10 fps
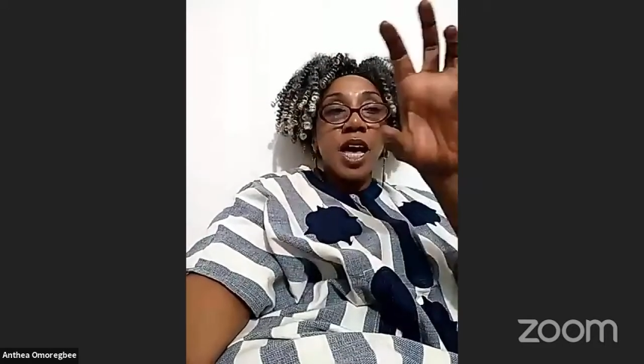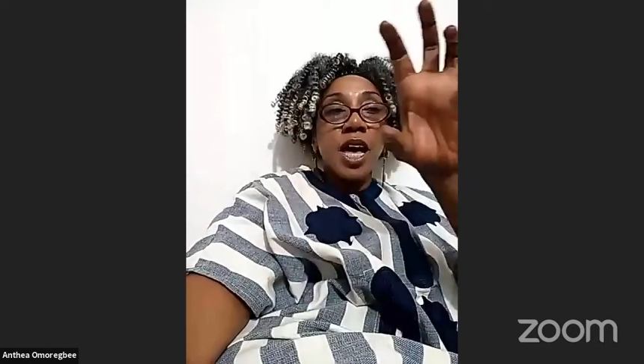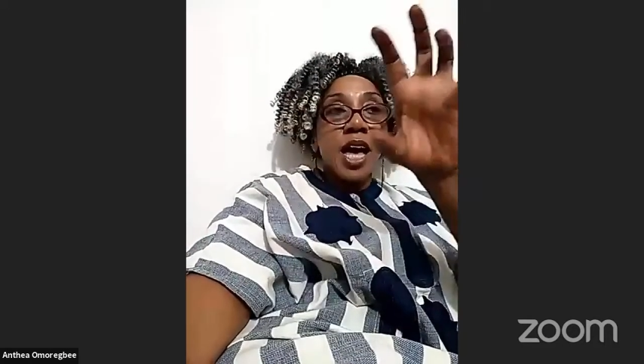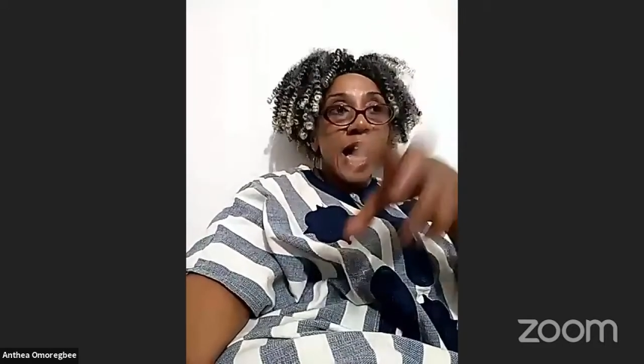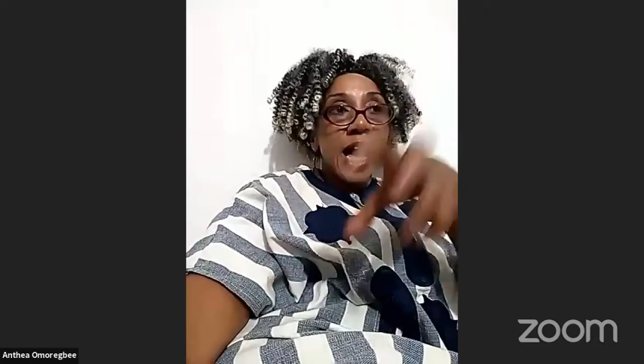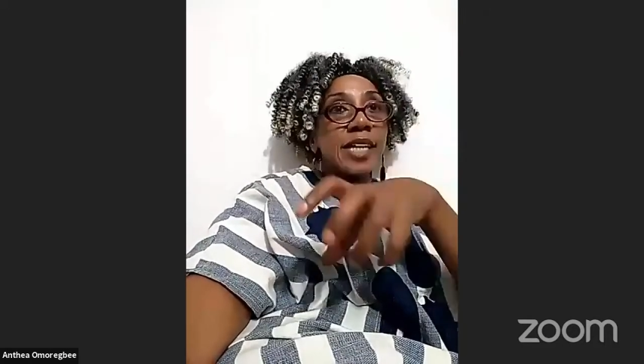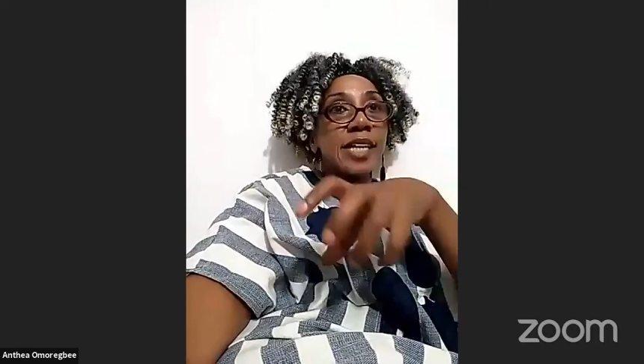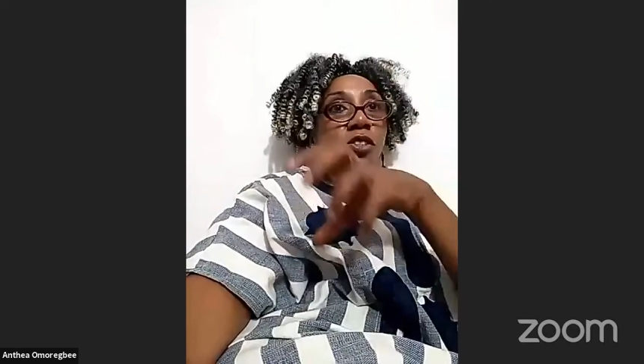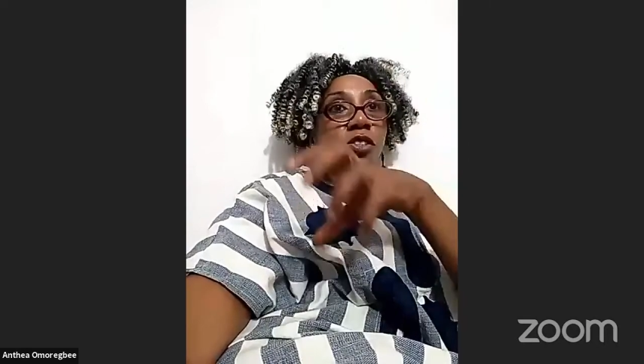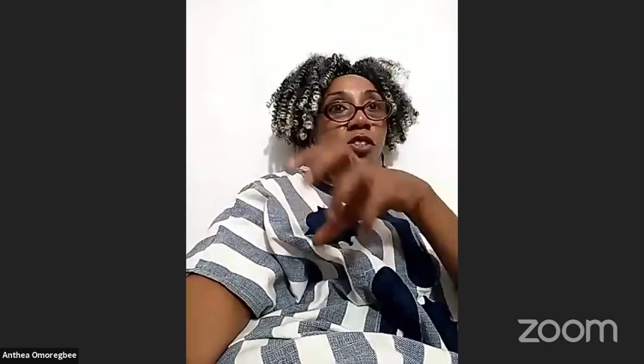and
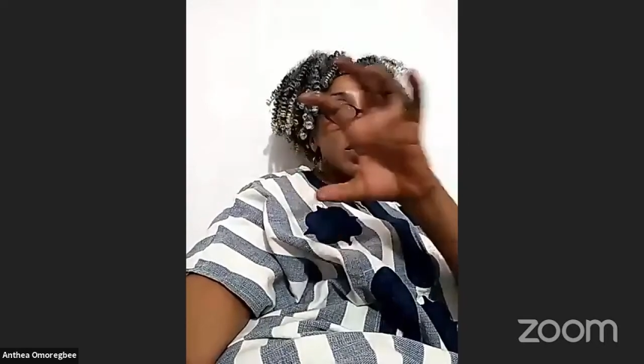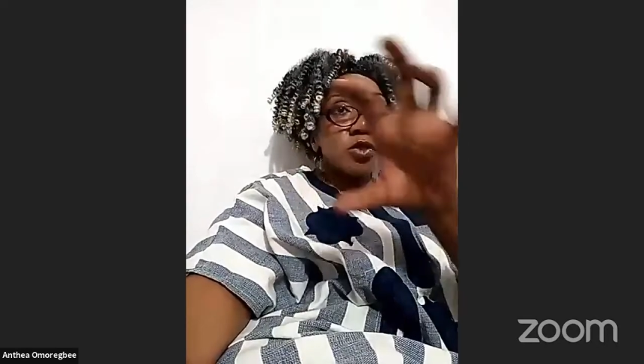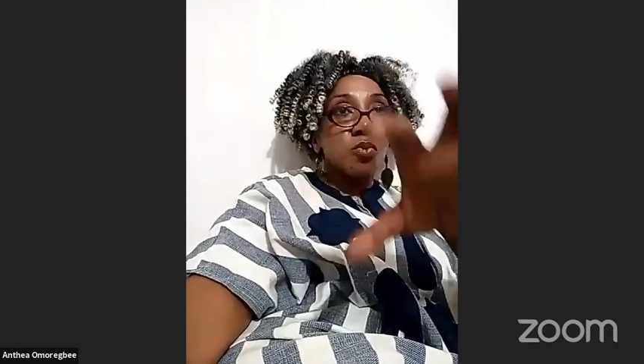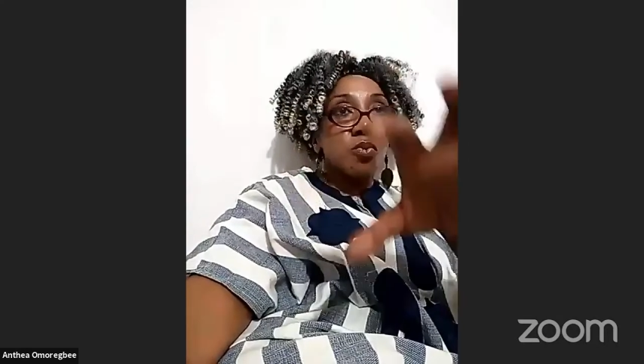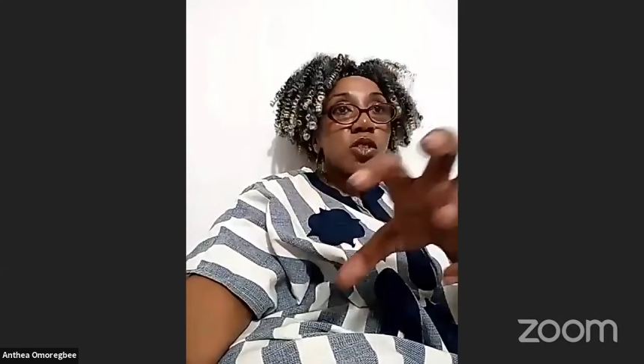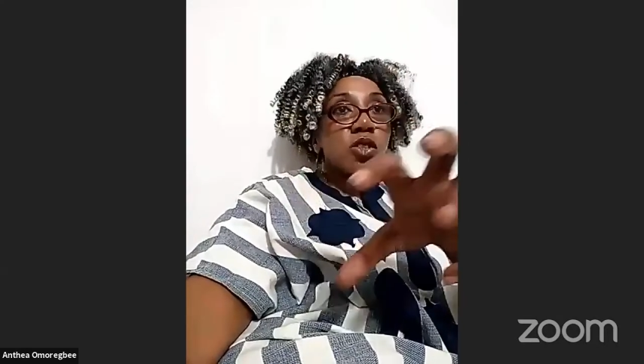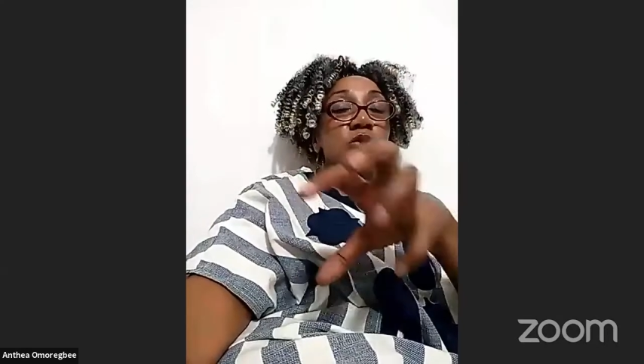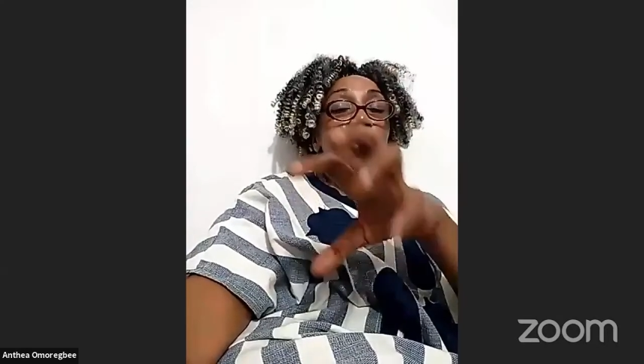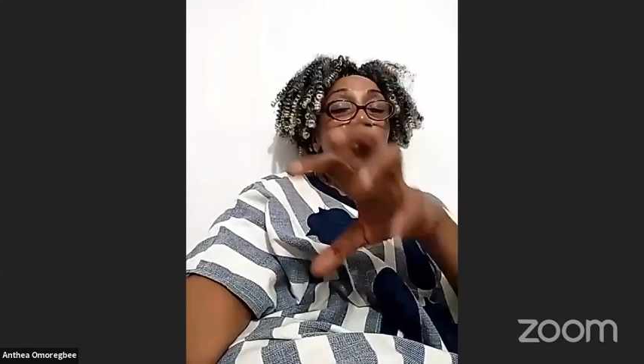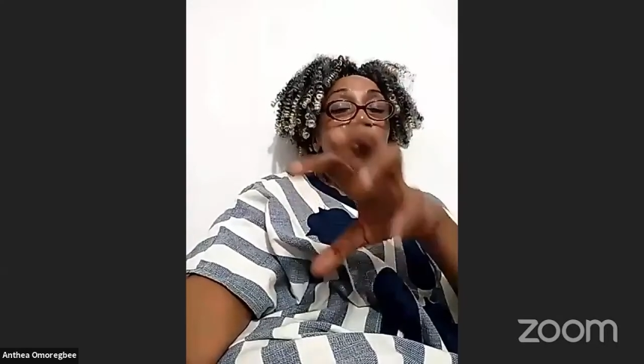yes, we do,
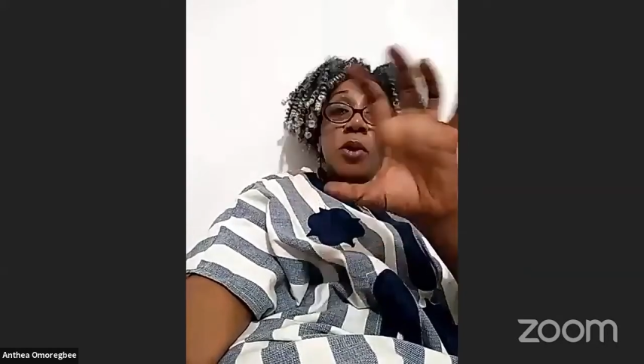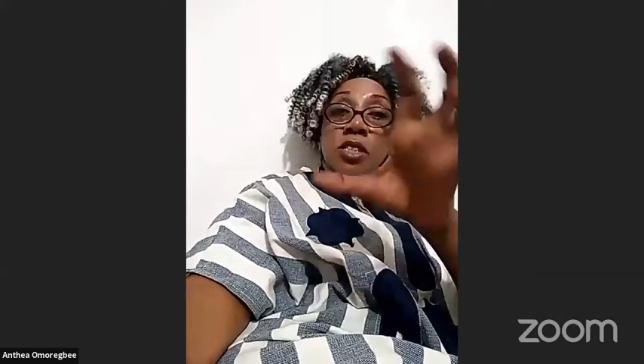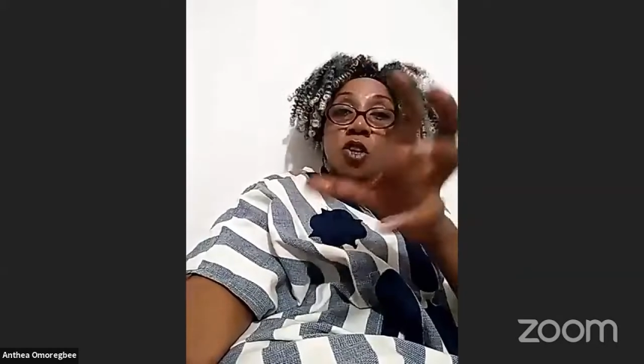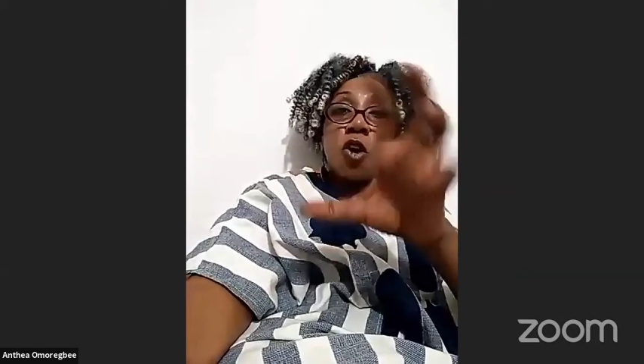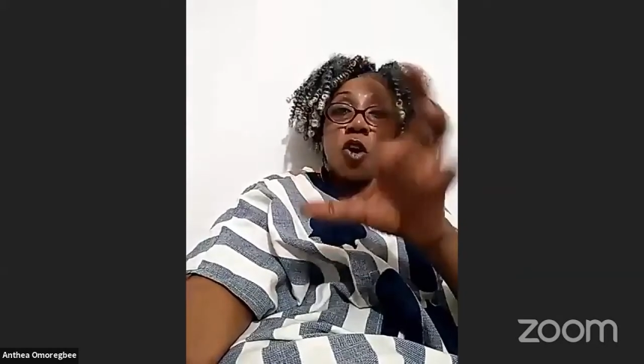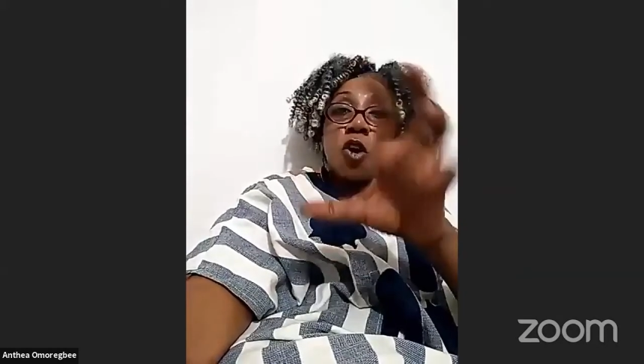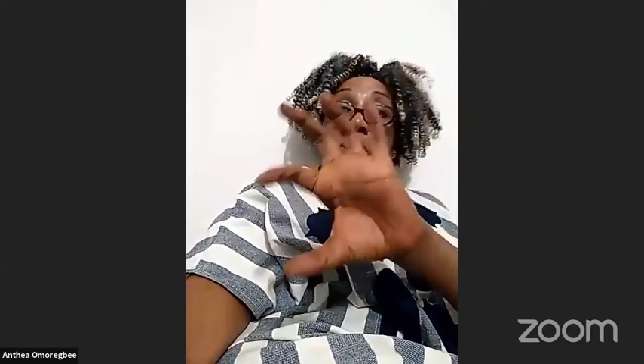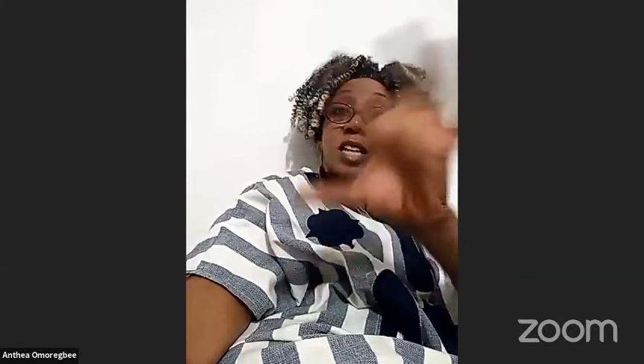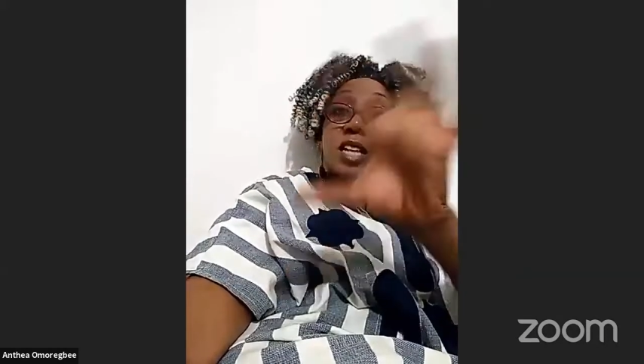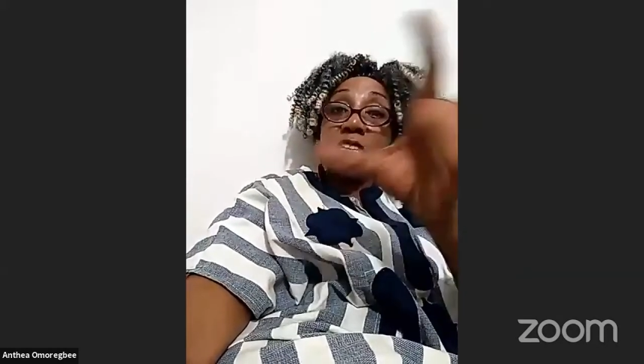but it's hormonal
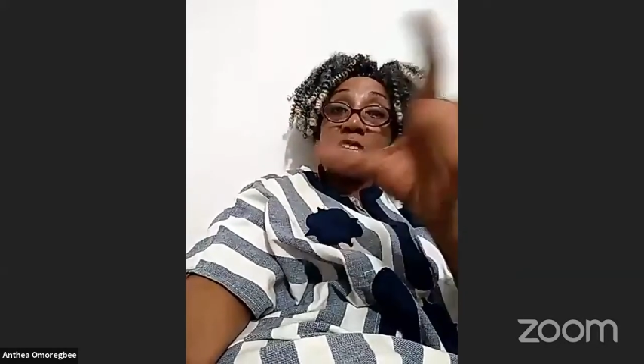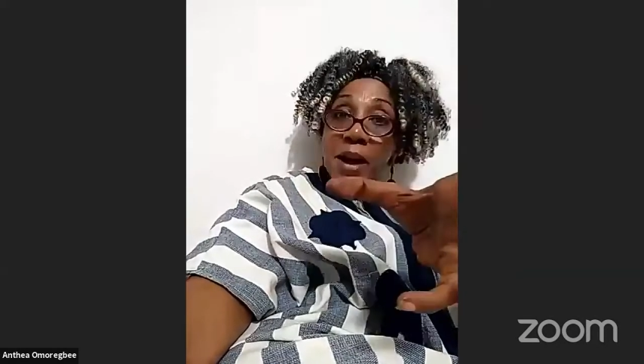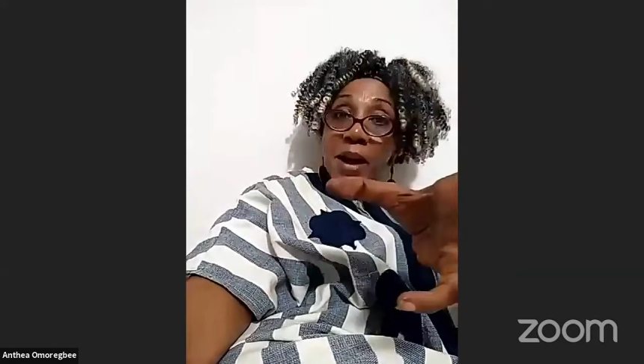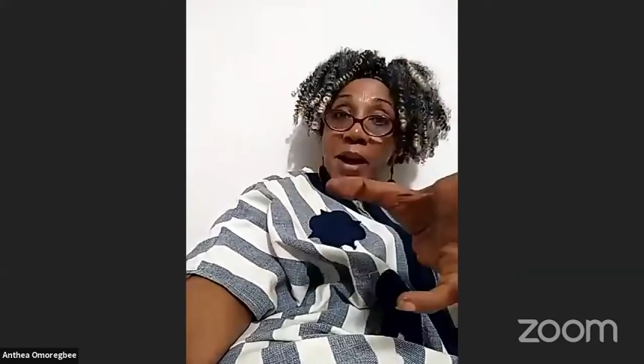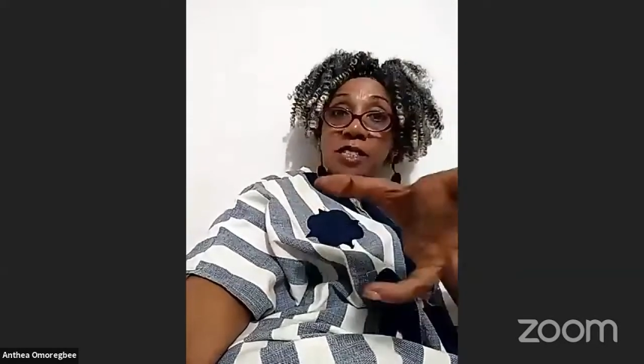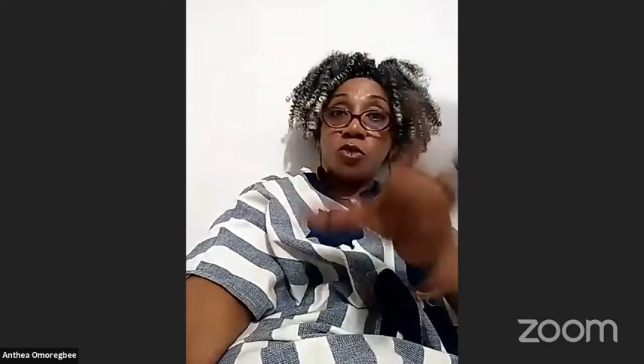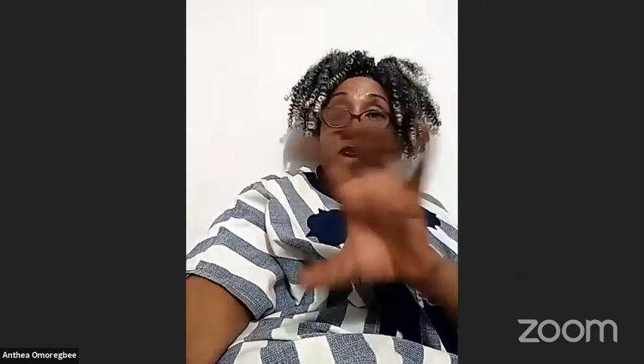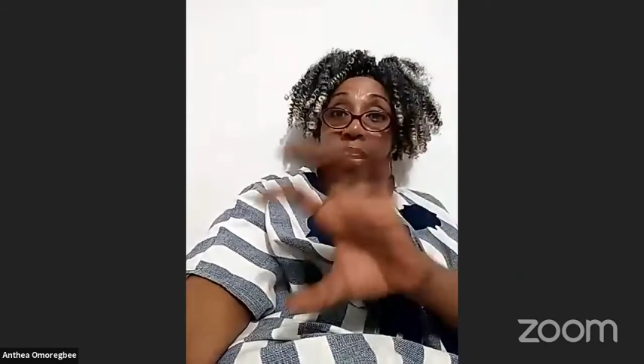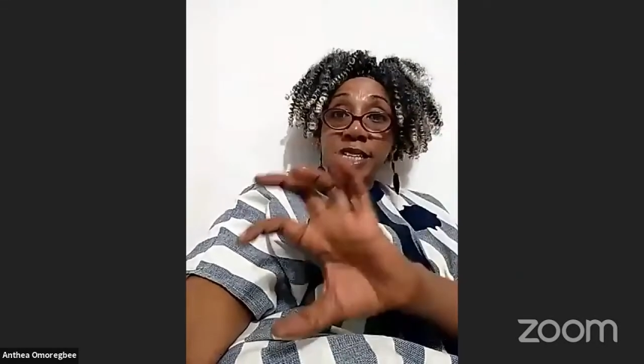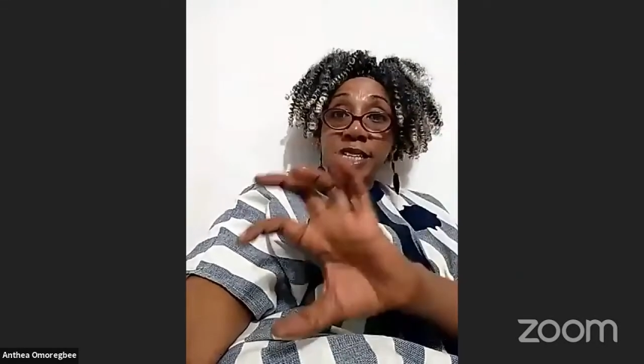imbalance, right?
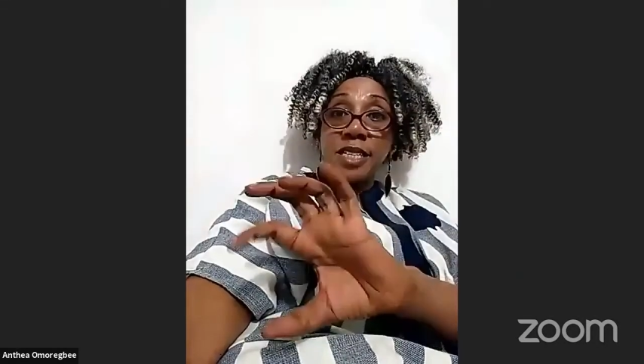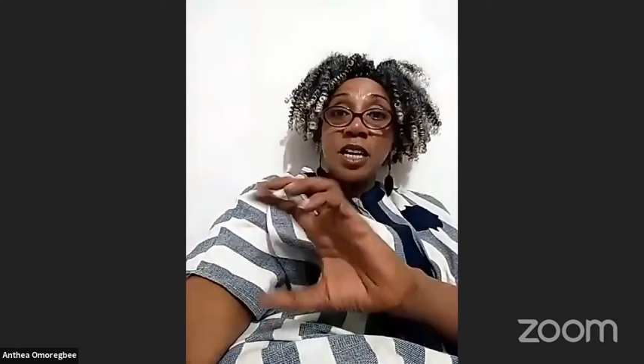And